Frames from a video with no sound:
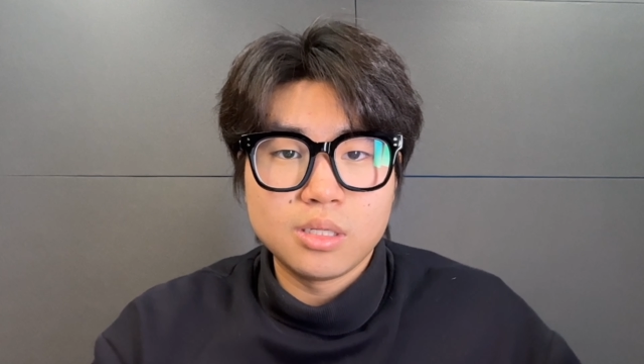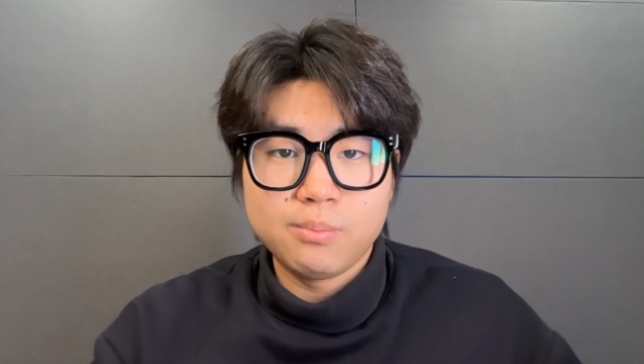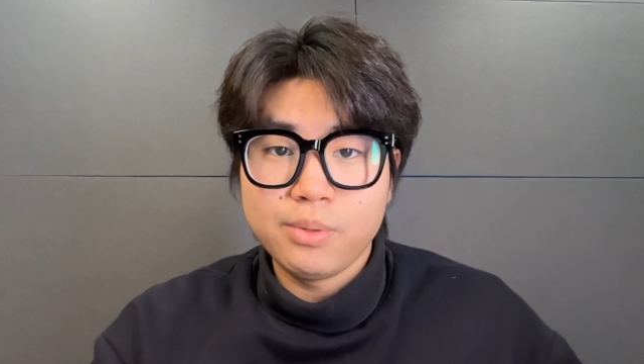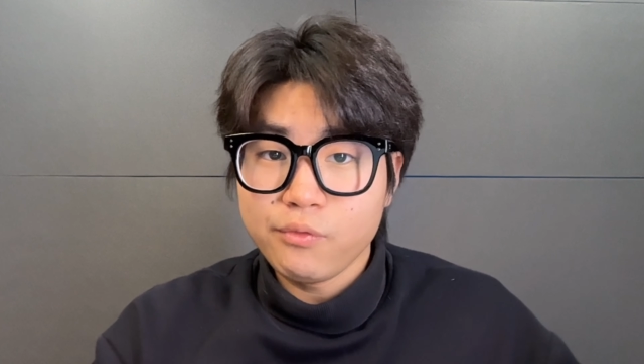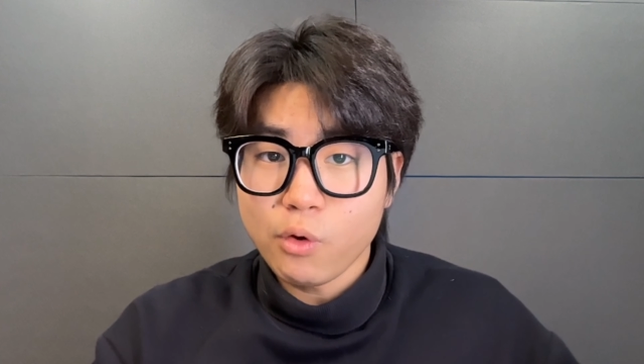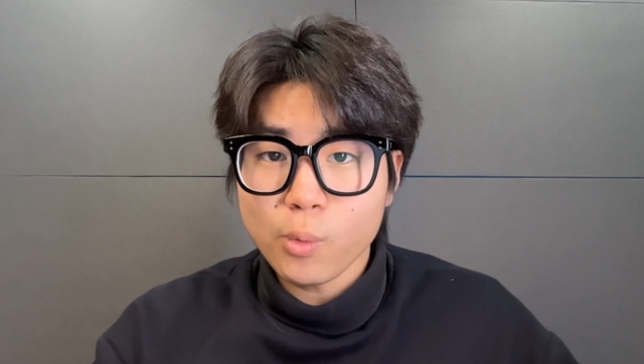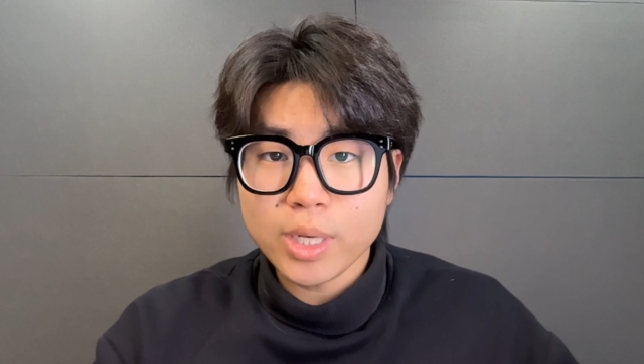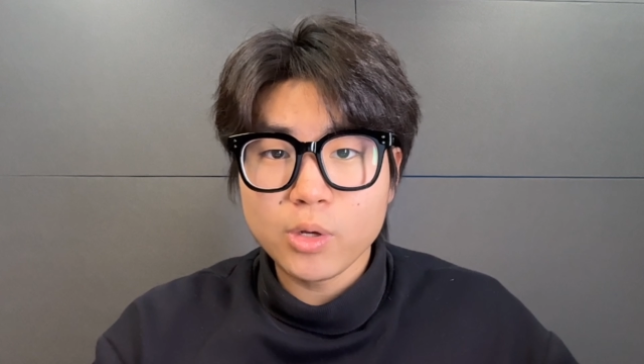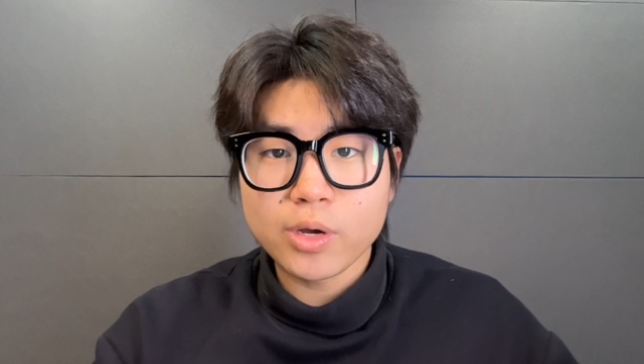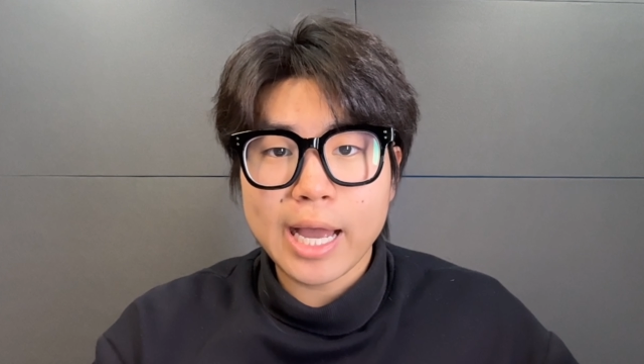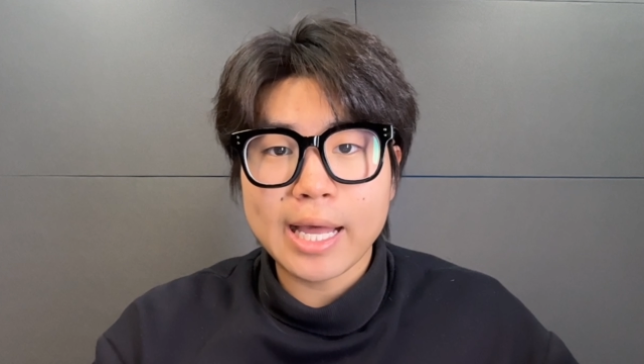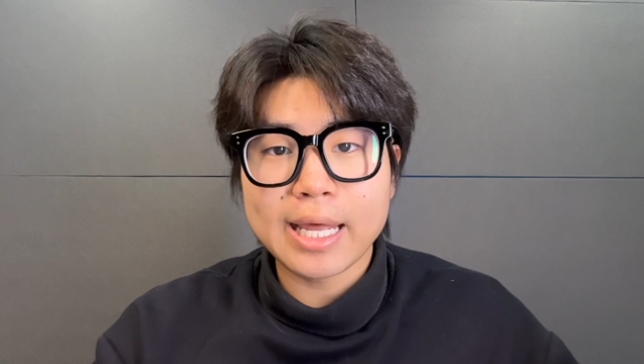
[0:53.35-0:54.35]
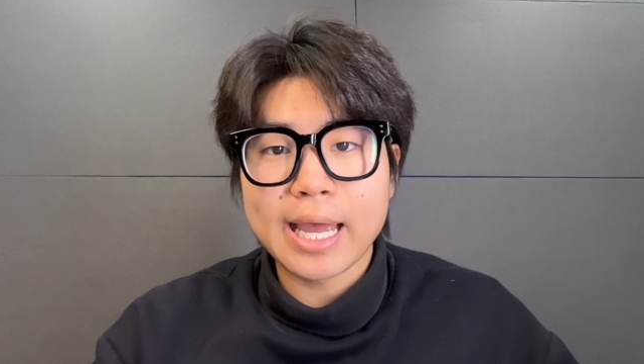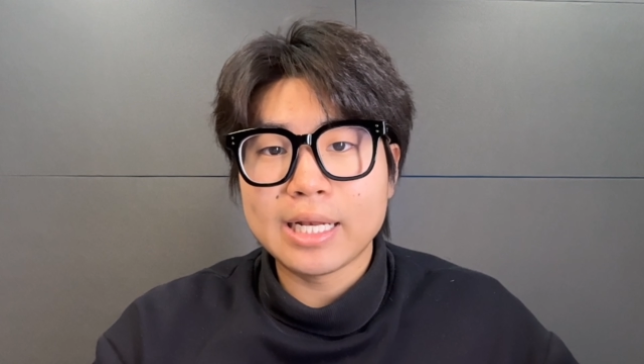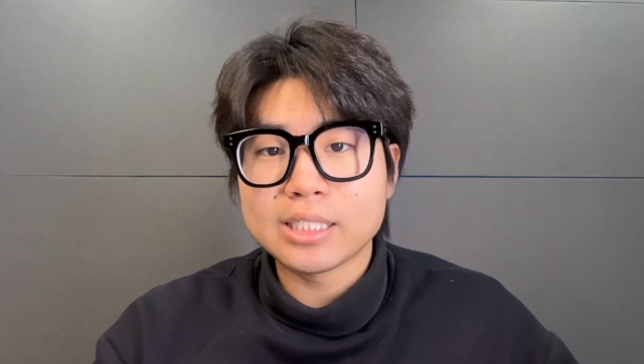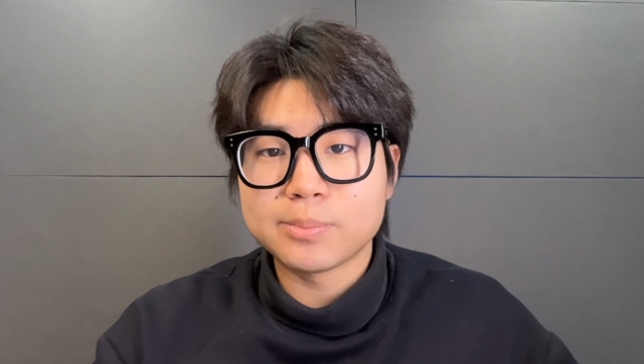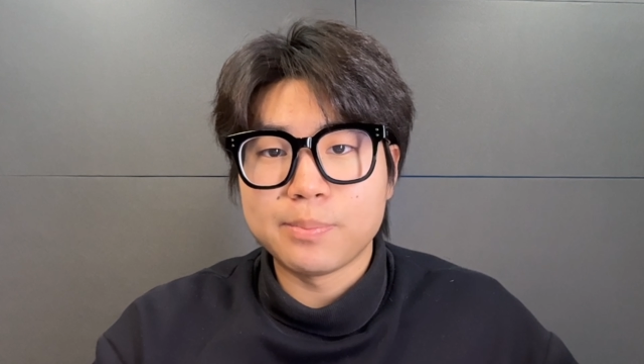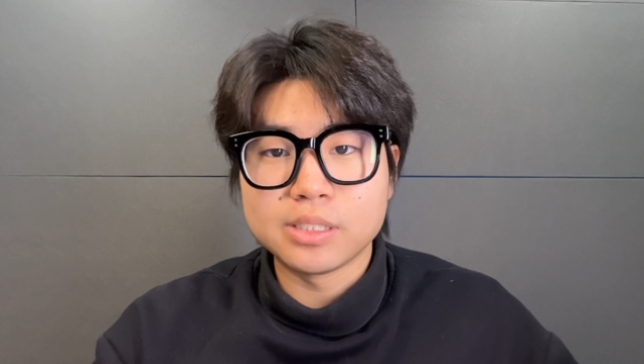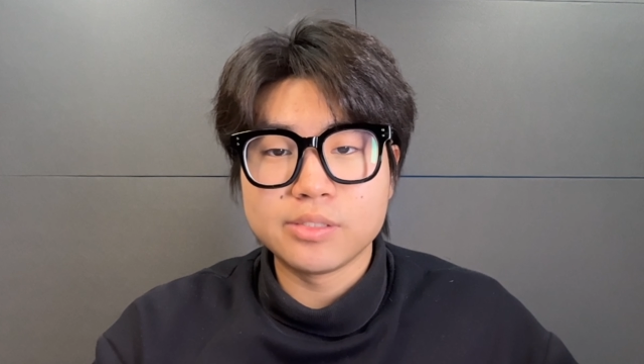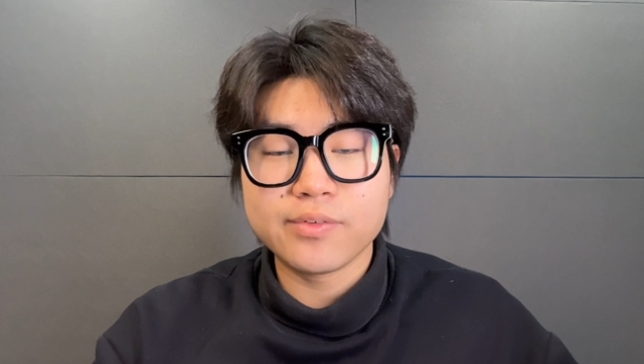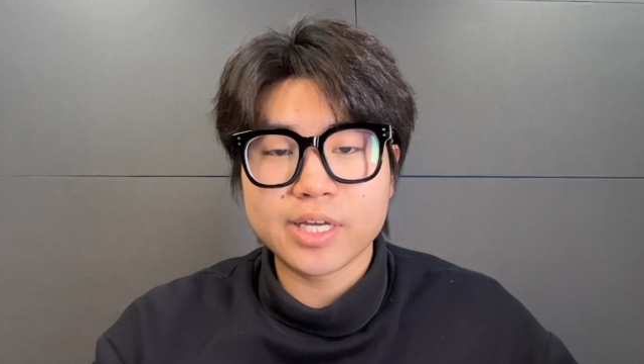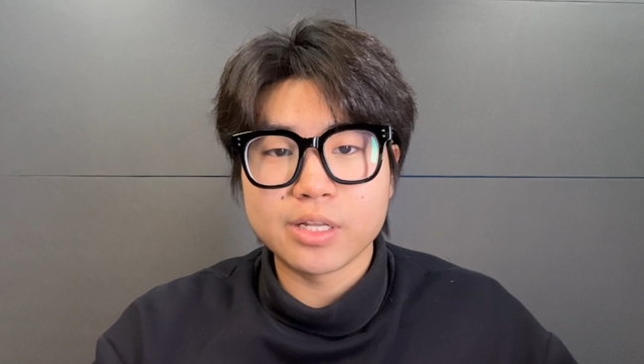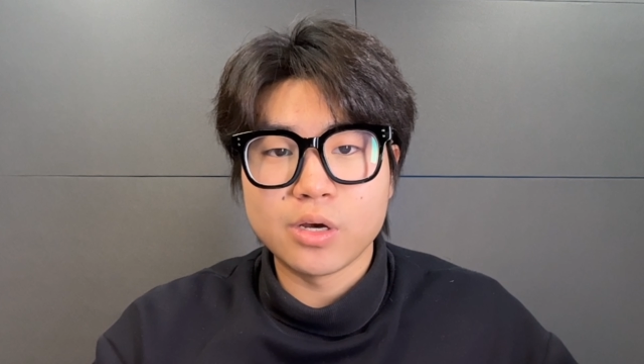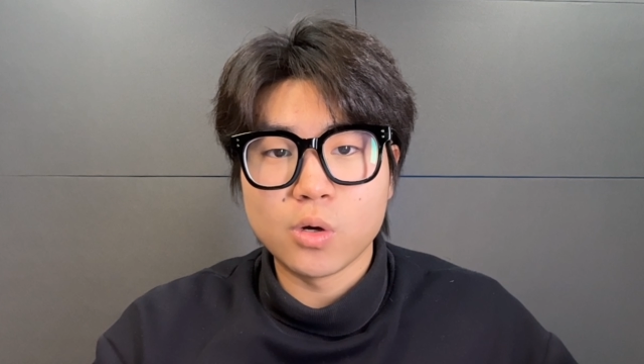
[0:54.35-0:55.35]
Before we look at any
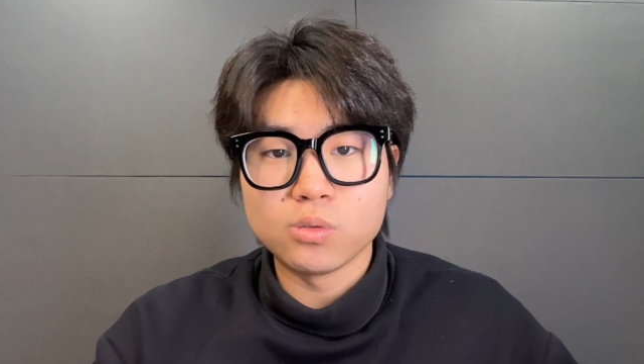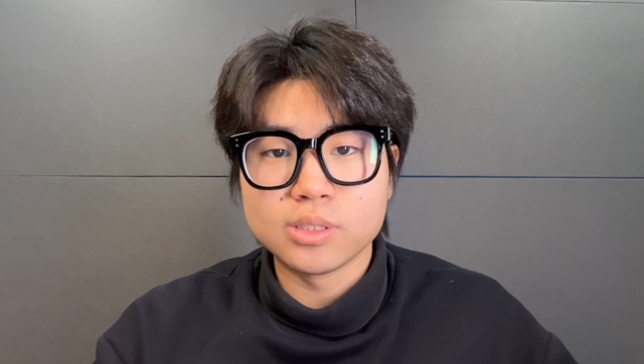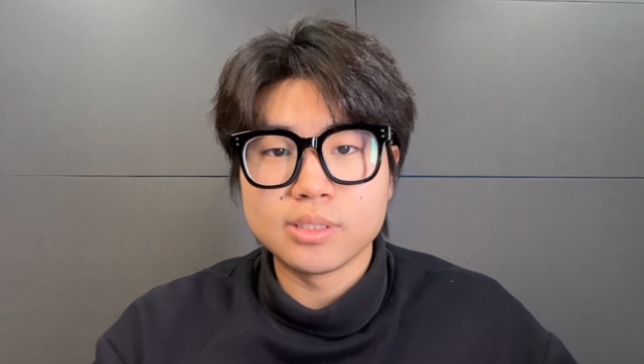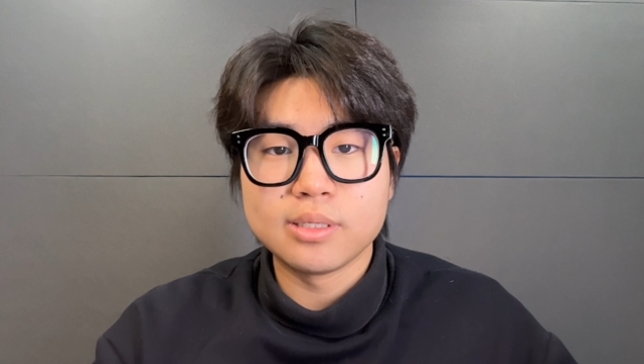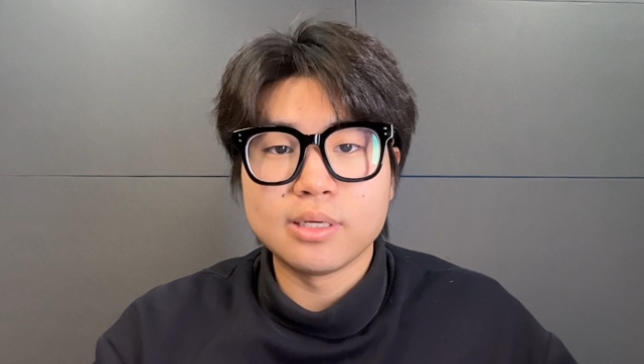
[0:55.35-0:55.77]
specific node,